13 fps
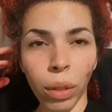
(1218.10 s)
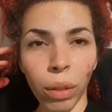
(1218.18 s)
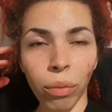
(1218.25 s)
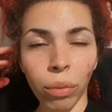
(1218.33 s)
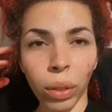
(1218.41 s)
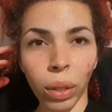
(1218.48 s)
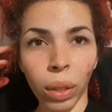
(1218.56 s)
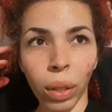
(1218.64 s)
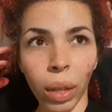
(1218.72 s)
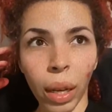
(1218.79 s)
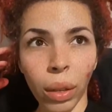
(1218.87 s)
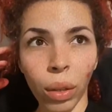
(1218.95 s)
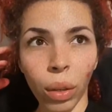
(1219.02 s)

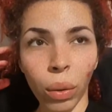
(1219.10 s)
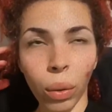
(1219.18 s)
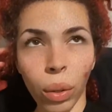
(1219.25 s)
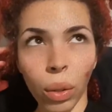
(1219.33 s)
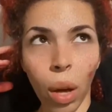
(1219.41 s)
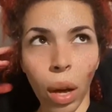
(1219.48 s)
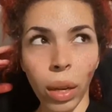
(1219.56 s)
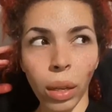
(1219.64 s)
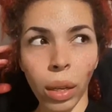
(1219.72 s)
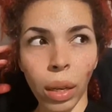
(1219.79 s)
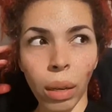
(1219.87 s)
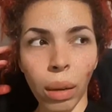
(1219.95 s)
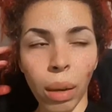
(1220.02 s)
So
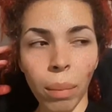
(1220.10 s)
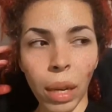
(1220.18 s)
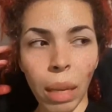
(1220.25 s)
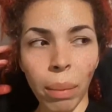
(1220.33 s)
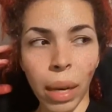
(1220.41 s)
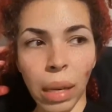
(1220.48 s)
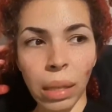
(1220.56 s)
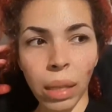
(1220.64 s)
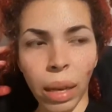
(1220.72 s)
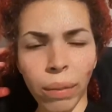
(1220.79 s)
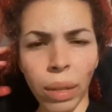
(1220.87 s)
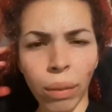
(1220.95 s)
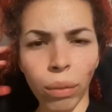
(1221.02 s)
I really feel I
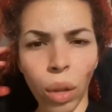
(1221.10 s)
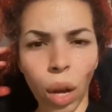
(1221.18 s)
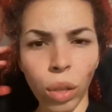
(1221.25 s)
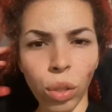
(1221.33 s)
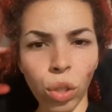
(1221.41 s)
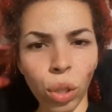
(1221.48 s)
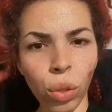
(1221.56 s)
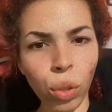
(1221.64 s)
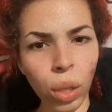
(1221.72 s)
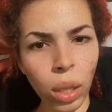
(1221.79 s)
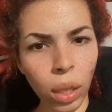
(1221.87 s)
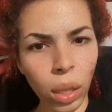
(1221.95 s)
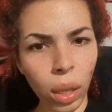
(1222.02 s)
know a lot in